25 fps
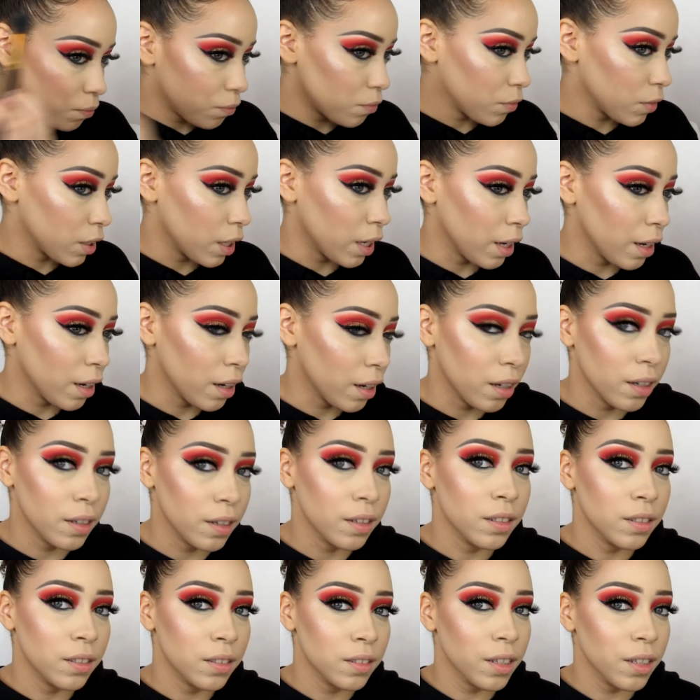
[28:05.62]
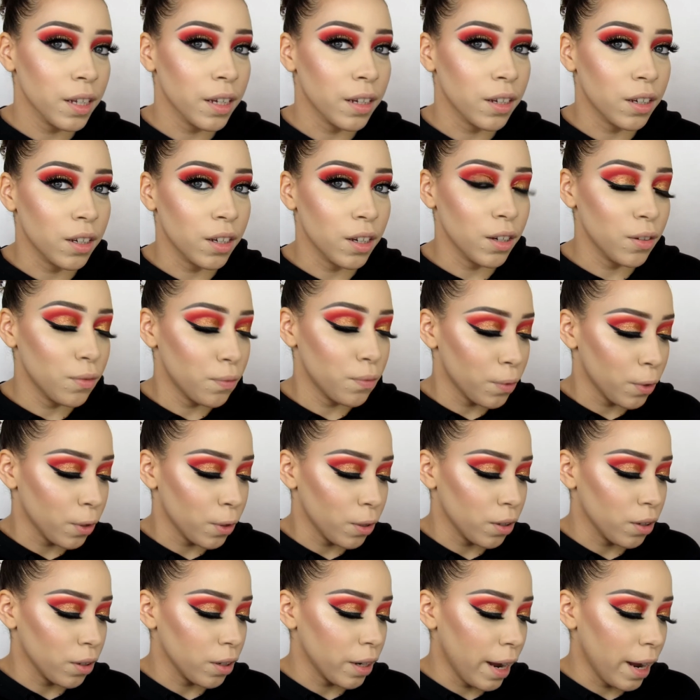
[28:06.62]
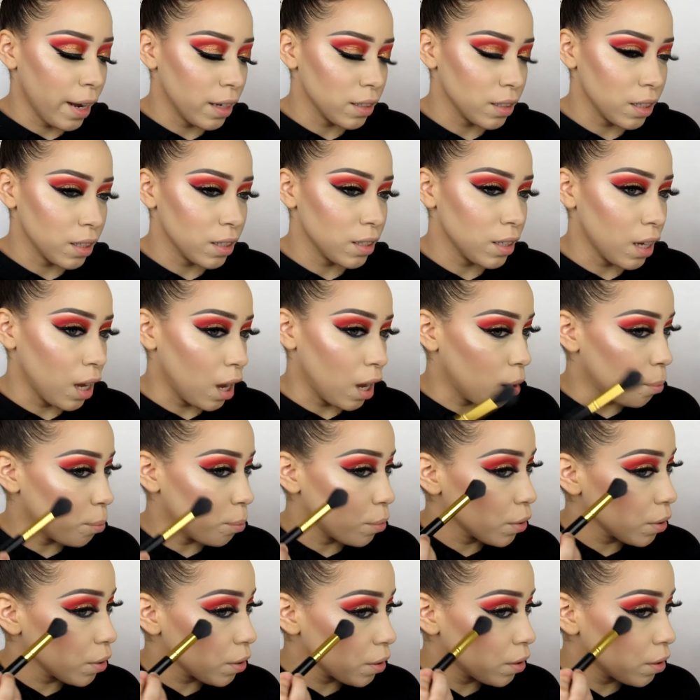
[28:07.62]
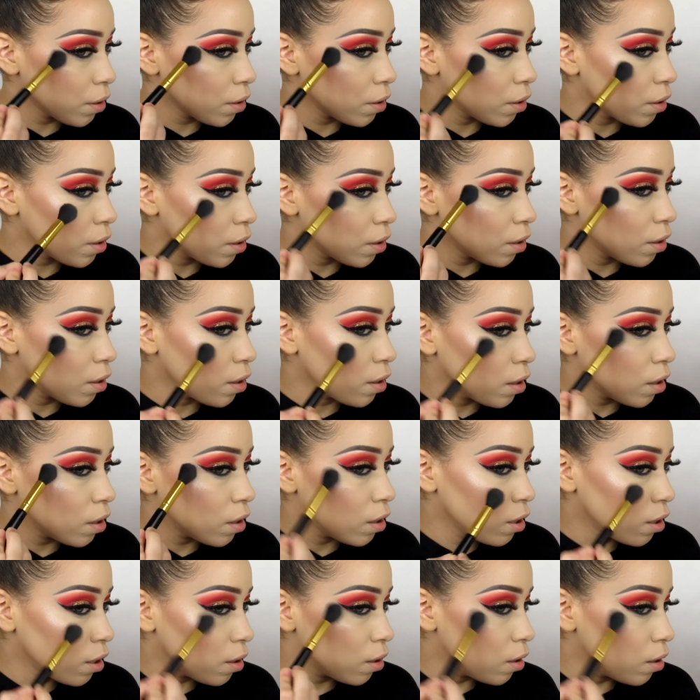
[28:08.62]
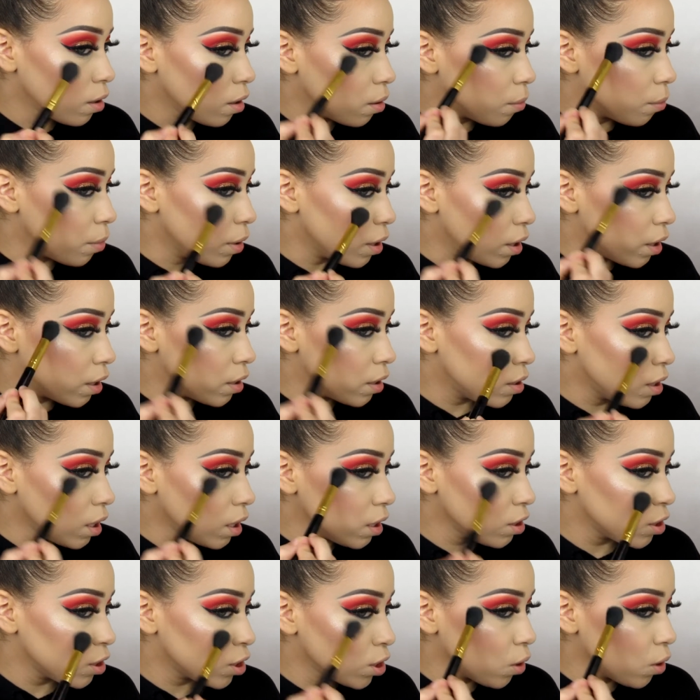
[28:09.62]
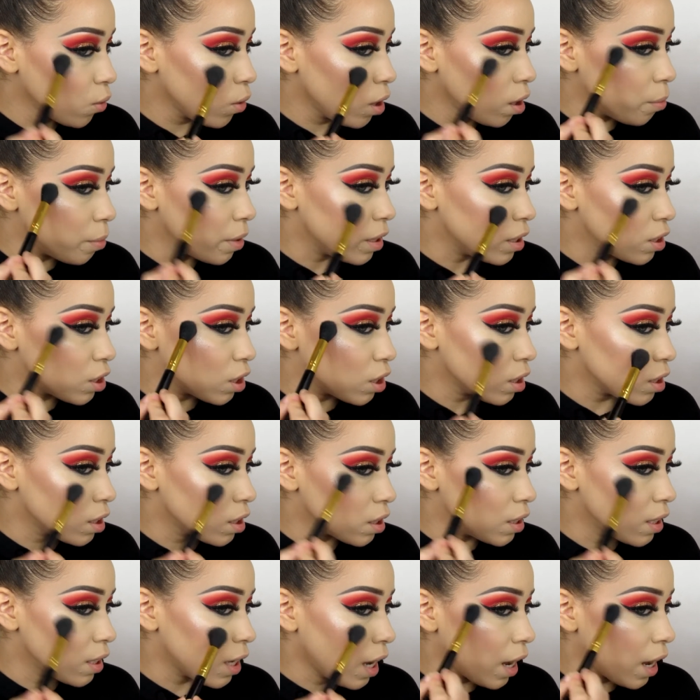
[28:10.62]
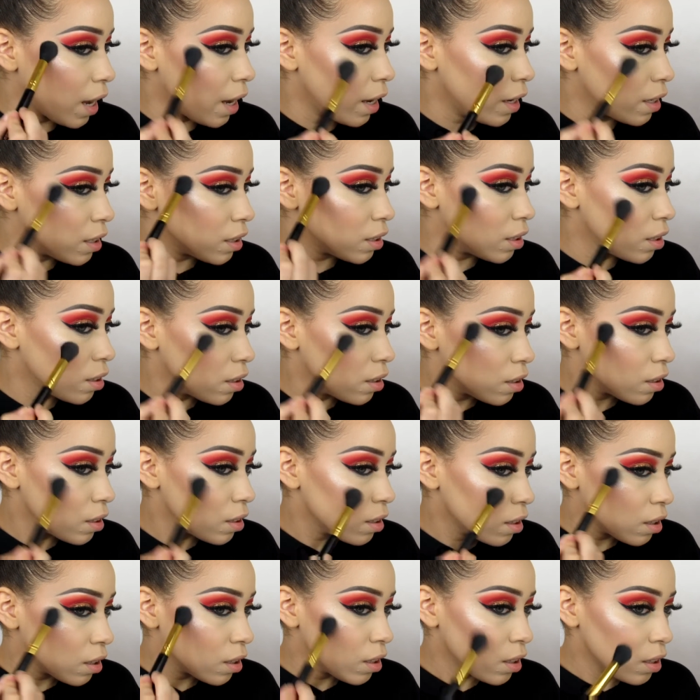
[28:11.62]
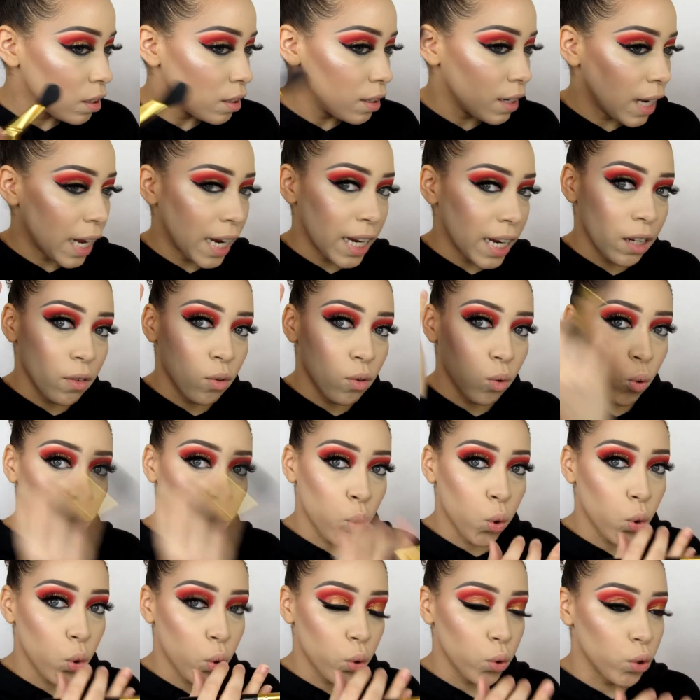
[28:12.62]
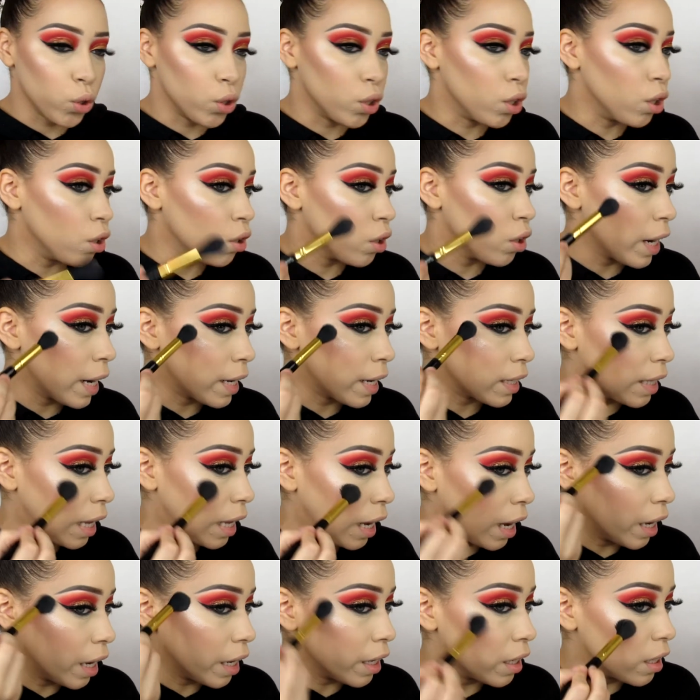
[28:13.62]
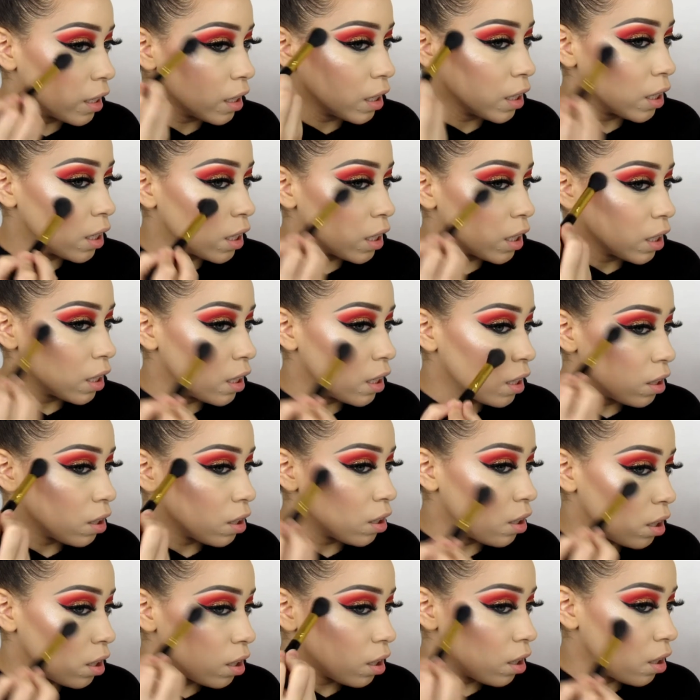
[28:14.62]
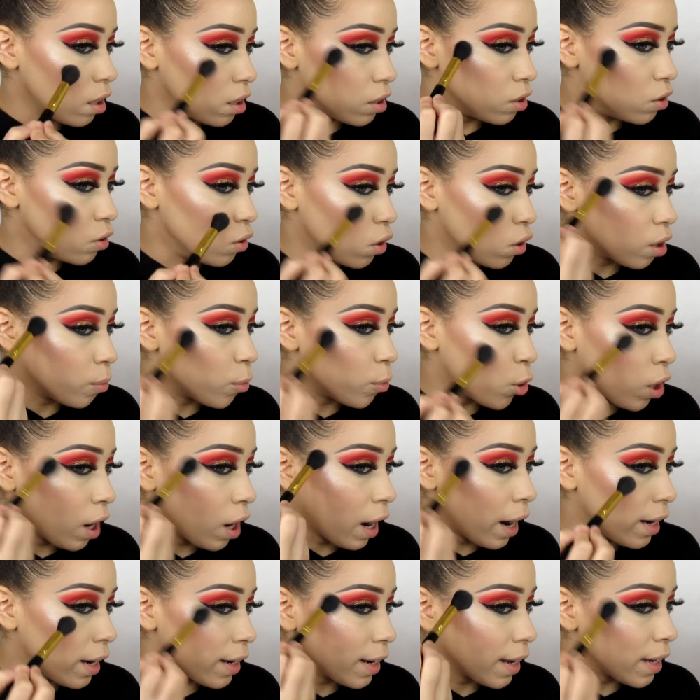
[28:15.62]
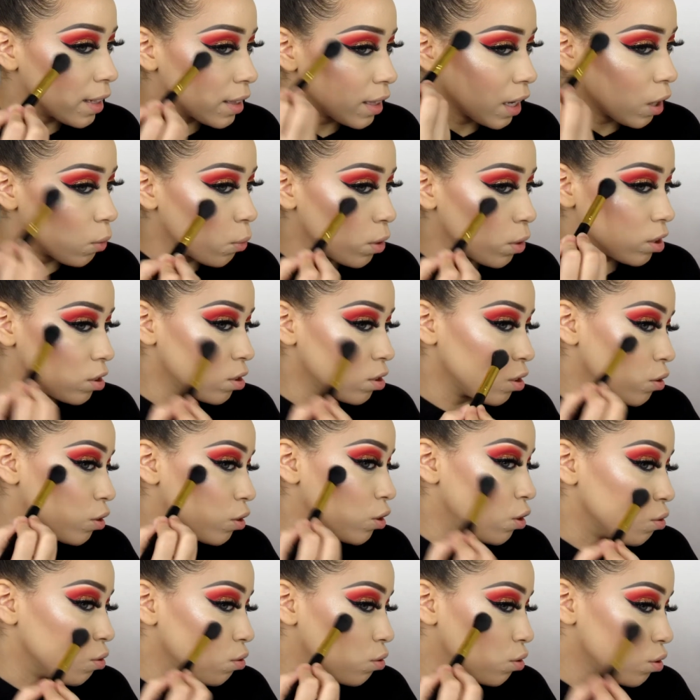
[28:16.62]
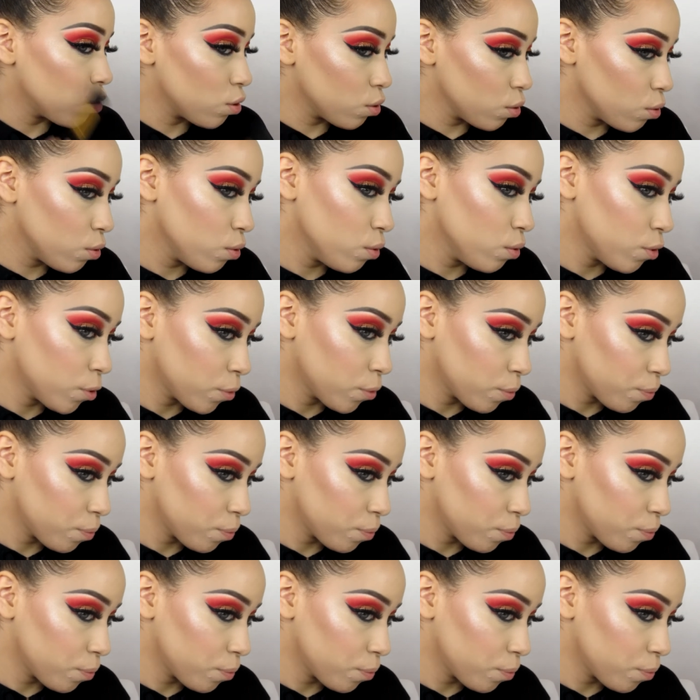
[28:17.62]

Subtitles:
Yeah, it's like good for as a topper. But it does show up. It's just not like, you know, like that normal highlight that we're so used to.